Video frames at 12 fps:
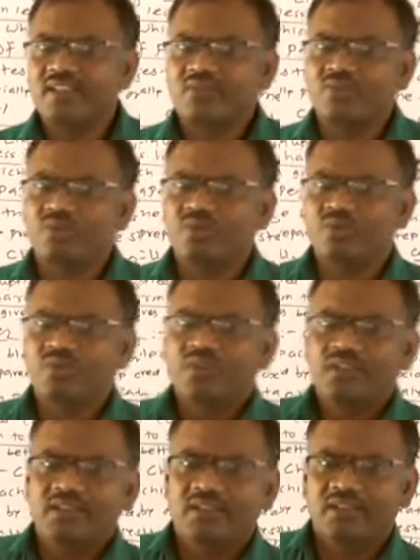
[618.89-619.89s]
So
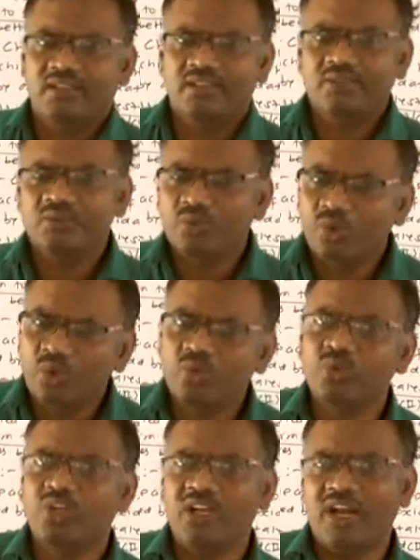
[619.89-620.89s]
you go
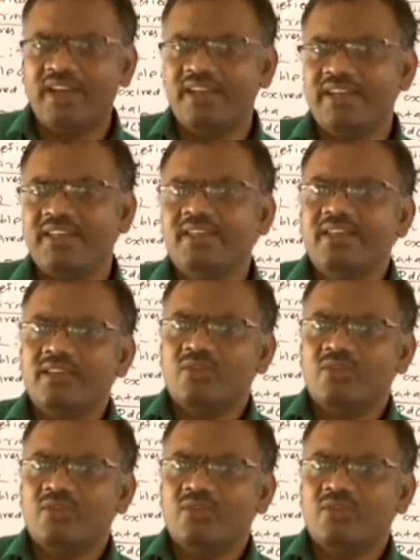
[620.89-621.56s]
to the laundry.